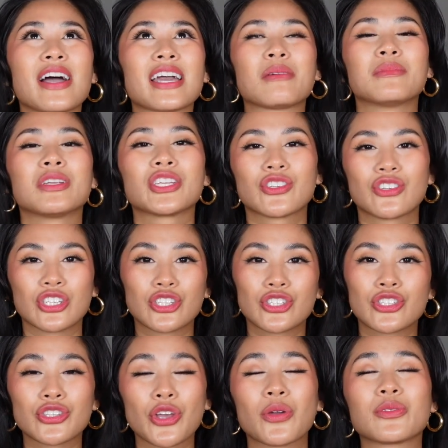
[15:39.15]
I am literally
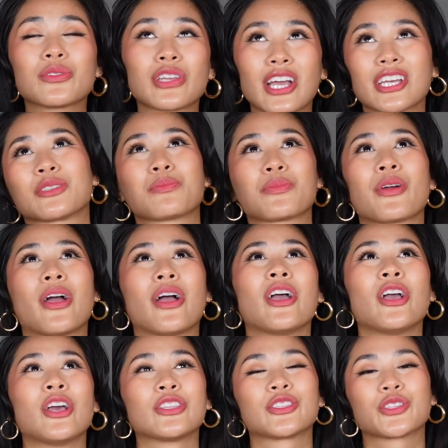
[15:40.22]
so desperate
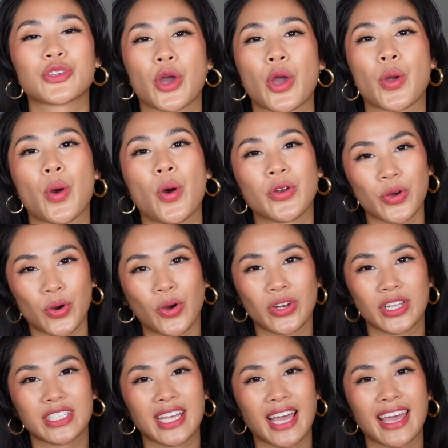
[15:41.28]
to go on a
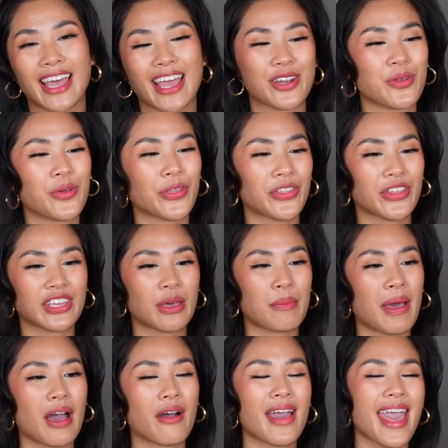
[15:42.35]
holiday and not think
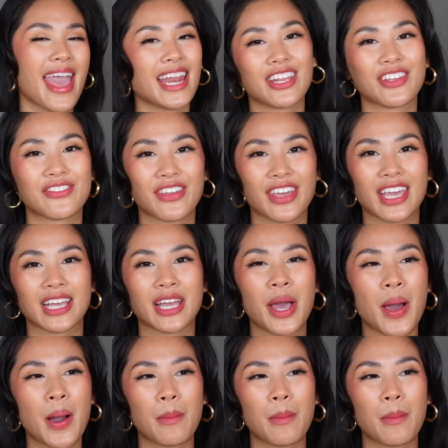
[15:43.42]
about anything